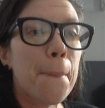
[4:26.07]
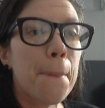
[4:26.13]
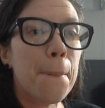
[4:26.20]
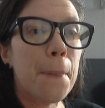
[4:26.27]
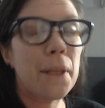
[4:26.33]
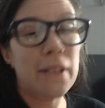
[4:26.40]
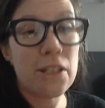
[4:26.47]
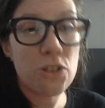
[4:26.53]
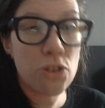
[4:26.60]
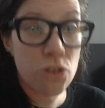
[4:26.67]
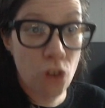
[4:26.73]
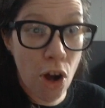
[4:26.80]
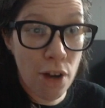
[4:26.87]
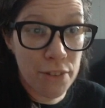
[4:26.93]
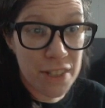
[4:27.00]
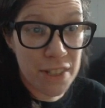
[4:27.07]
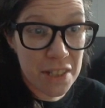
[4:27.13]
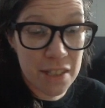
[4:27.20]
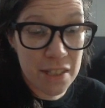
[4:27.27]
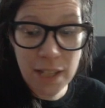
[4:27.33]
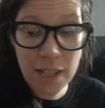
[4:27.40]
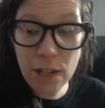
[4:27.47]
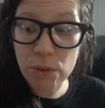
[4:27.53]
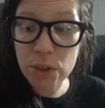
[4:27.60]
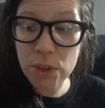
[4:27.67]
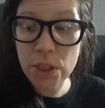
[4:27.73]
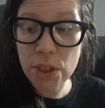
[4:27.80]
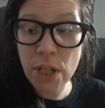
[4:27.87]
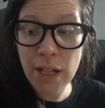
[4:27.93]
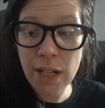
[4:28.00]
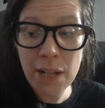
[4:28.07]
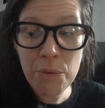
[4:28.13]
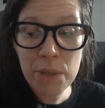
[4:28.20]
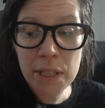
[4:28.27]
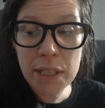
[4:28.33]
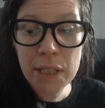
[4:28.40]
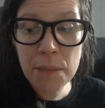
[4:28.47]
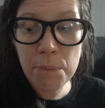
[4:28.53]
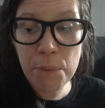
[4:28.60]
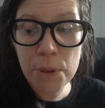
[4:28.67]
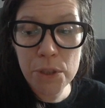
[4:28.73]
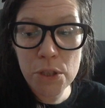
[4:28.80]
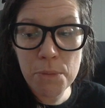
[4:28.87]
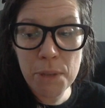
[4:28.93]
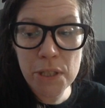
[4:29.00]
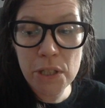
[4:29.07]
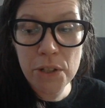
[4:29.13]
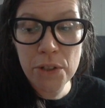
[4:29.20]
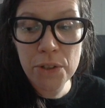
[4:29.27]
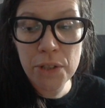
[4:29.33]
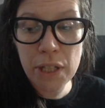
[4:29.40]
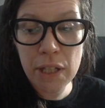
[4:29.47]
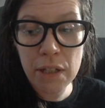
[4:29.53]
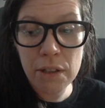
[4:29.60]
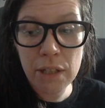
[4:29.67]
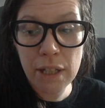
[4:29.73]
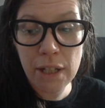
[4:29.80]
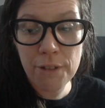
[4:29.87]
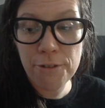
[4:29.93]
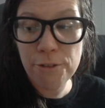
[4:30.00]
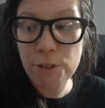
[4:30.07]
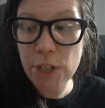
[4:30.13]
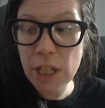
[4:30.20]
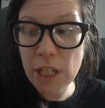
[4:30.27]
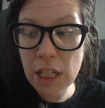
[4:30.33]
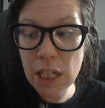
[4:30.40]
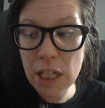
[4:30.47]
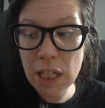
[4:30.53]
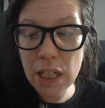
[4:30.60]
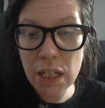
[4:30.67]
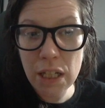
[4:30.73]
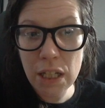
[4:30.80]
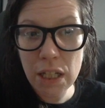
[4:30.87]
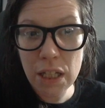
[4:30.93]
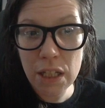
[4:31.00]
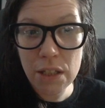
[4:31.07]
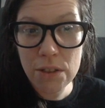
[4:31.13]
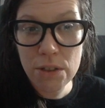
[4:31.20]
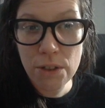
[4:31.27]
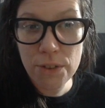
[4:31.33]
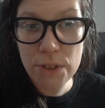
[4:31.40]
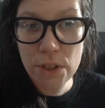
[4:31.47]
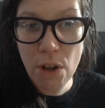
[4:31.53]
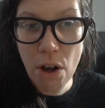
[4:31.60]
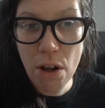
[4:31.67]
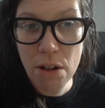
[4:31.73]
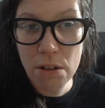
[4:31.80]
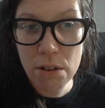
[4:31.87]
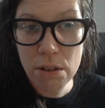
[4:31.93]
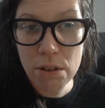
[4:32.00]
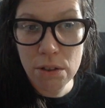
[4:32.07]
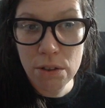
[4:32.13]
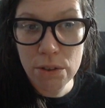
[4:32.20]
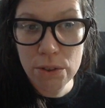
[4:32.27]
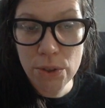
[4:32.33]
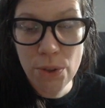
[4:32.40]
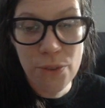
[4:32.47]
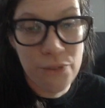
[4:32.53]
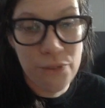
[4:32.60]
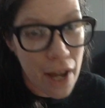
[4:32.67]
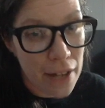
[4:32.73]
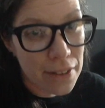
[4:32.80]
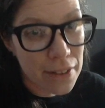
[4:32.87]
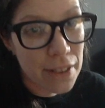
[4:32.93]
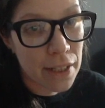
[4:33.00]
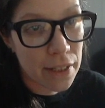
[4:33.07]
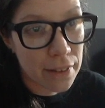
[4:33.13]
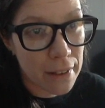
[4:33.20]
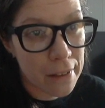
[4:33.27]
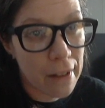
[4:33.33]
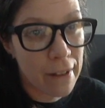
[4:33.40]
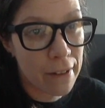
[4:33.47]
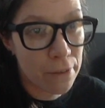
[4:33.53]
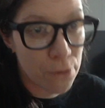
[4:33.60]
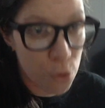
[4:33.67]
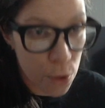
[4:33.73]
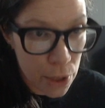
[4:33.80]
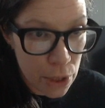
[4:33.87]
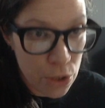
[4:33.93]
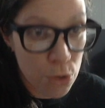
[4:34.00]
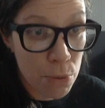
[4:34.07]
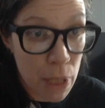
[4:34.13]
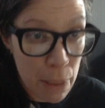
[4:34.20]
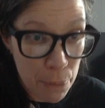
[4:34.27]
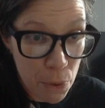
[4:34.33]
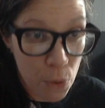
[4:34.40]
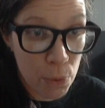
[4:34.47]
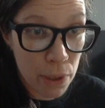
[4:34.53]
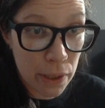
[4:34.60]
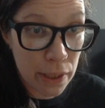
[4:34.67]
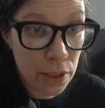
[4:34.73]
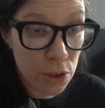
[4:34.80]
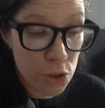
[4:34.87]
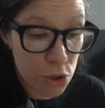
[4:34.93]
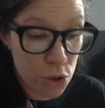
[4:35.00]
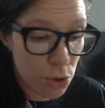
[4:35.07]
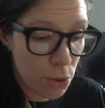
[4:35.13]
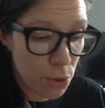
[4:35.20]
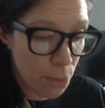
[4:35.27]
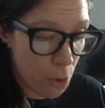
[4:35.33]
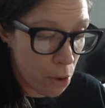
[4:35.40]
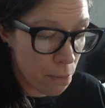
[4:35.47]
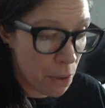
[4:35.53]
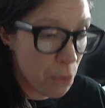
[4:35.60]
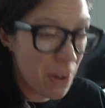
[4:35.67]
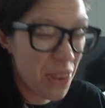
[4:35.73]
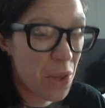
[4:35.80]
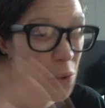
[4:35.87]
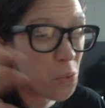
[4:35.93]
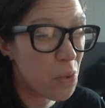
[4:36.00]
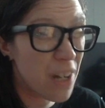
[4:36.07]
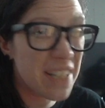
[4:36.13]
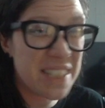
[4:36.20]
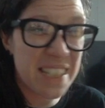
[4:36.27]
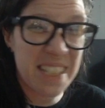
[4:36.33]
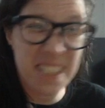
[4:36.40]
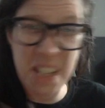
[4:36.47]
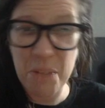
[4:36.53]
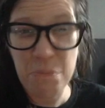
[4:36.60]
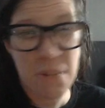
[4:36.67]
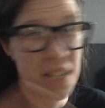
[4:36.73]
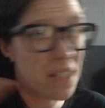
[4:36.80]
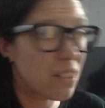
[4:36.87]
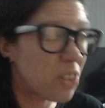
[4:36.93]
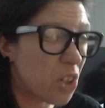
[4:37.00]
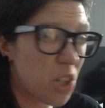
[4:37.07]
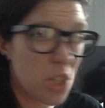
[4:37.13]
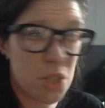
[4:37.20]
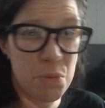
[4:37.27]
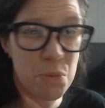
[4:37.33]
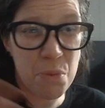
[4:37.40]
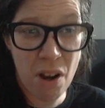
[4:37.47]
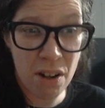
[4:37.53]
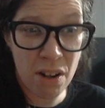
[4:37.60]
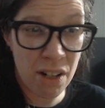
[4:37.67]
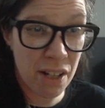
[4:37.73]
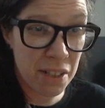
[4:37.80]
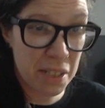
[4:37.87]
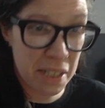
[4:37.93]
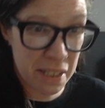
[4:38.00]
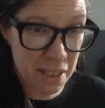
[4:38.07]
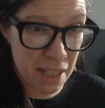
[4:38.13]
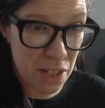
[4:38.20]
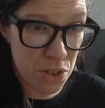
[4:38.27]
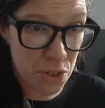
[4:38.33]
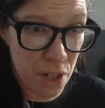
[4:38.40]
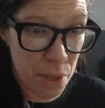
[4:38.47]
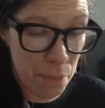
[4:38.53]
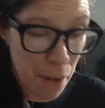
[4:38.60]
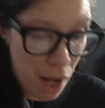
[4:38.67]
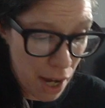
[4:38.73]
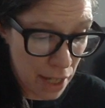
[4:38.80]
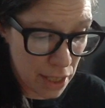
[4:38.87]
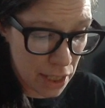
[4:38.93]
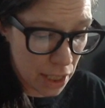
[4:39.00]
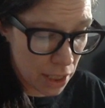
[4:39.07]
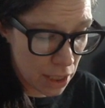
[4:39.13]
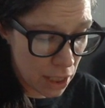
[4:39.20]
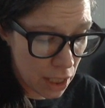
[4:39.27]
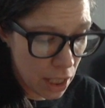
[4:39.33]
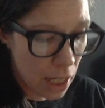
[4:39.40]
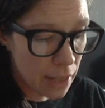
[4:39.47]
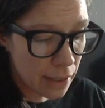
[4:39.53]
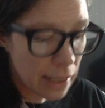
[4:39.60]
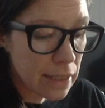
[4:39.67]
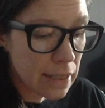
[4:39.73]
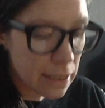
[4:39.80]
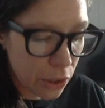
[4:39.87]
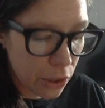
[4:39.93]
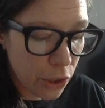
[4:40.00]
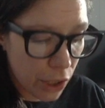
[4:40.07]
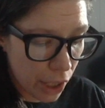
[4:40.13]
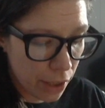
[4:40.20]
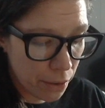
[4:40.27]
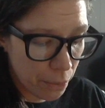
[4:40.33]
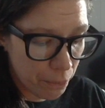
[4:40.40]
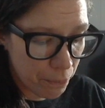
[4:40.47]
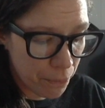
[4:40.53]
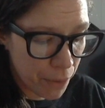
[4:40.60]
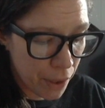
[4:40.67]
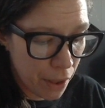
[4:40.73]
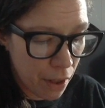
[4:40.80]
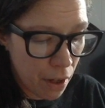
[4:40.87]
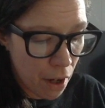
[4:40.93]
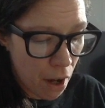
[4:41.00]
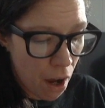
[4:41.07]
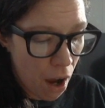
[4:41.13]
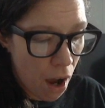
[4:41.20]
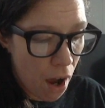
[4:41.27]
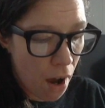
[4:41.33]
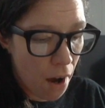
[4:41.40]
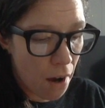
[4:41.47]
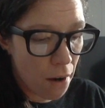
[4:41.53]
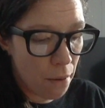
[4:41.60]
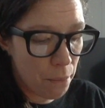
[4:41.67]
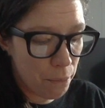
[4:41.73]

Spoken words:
unless there's an obvious discount. And I really didn't put too much other than like a free service call. So the fact again that I had 42 people willing to support me when there wasn't a big launch product, etc. behind it, that's still good. I